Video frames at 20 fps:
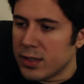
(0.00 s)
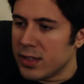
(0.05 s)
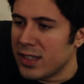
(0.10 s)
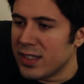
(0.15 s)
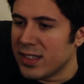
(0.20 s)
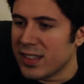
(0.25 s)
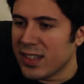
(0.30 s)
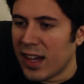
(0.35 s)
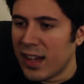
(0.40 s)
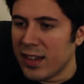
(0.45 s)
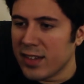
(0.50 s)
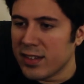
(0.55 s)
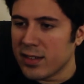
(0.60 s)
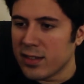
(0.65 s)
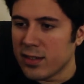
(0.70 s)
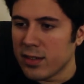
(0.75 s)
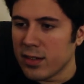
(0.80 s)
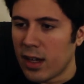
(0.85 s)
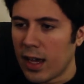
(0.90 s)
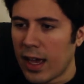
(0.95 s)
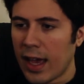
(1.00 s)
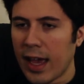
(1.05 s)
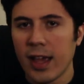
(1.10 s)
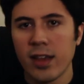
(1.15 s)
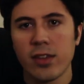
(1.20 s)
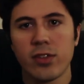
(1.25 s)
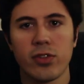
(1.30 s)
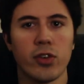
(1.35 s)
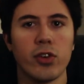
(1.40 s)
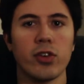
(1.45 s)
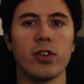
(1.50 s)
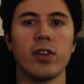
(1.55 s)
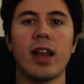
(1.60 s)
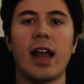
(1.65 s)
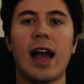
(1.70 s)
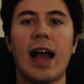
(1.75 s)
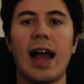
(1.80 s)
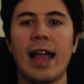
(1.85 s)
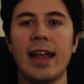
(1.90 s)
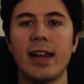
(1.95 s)
to discuss a
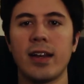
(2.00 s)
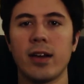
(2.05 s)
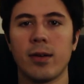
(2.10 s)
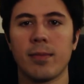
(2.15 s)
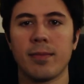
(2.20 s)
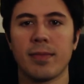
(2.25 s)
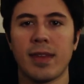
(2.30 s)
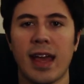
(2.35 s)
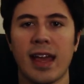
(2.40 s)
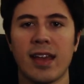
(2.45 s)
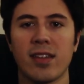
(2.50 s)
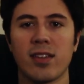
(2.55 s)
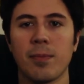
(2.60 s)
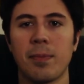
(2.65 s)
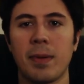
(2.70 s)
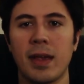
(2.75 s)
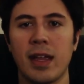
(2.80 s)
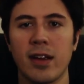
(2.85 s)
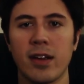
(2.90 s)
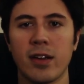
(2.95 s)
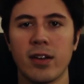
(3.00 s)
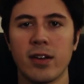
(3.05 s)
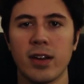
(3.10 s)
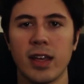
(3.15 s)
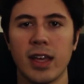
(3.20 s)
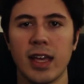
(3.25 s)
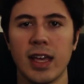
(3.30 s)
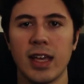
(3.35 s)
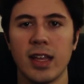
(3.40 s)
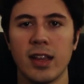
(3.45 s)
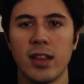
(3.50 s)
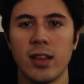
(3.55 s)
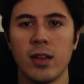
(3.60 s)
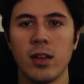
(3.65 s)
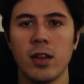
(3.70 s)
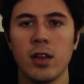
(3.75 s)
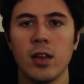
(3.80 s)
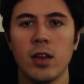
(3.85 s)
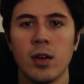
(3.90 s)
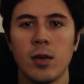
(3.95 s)
certain item that has appeared
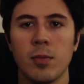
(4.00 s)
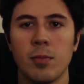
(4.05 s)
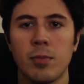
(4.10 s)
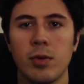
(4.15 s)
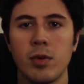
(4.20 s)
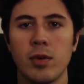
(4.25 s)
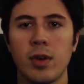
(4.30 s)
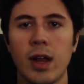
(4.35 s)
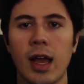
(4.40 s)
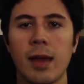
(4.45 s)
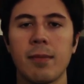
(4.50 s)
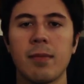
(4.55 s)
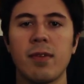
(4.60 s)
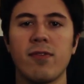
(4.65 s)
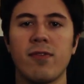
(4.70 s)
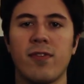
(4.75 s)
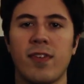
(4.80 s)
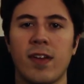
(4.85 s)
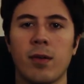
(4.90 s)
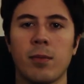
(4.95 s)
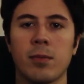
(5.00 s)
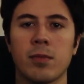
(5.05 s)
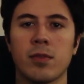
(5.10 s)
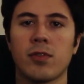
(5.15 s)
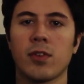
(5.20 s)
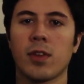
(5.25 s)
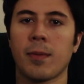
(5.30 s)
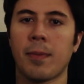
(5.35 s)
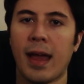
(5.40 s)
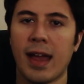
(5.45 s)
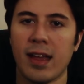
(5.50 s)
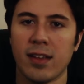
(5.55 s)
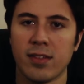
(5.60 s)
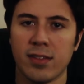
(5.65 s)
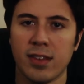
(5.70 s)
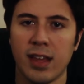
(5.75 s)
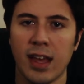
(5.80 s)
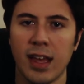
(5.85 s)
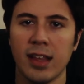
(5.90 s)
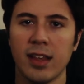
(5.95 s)
in Blue Diamond films for the
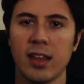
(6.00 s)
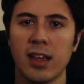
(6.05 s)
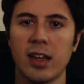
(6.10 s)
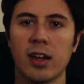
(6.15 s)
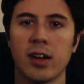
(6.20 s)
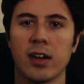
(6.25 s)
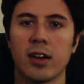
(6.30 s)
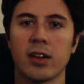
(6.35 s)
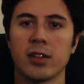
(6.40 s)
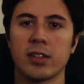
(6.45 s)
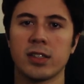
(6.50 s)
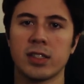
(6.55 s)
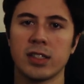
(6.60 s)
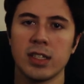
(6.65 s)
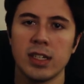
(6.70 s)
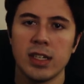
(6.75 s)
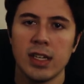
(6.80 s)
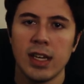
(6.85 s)
past 10 years,